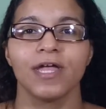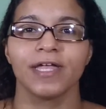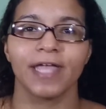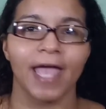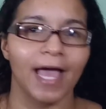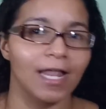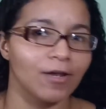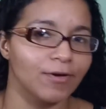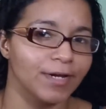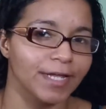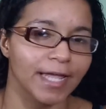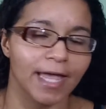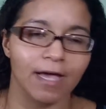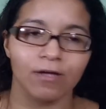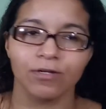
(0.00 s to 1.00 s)
calorie
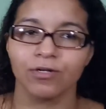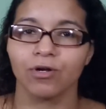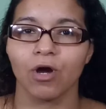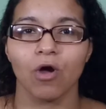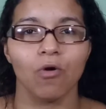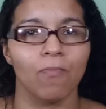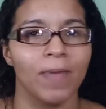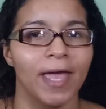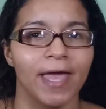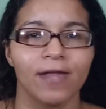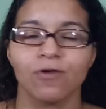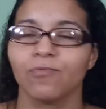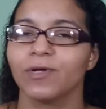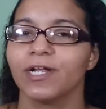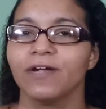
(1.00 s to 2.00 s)
counting or OMAD
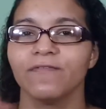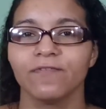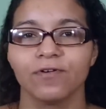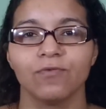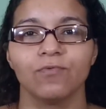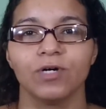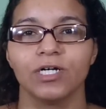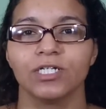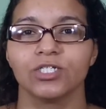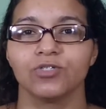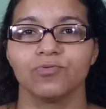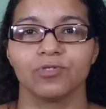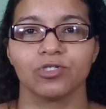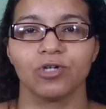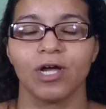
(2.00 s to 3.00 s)
or whatever it was you
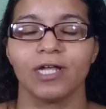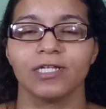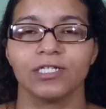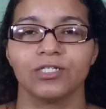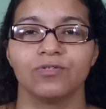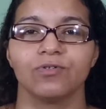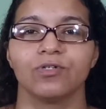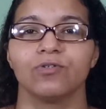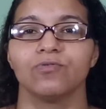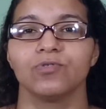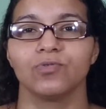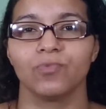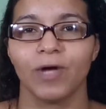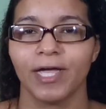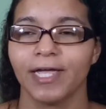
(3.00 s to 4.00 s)
were trying to do to lose
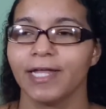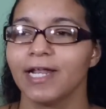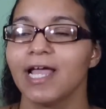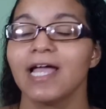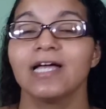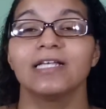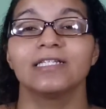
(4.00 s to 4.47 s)
weight,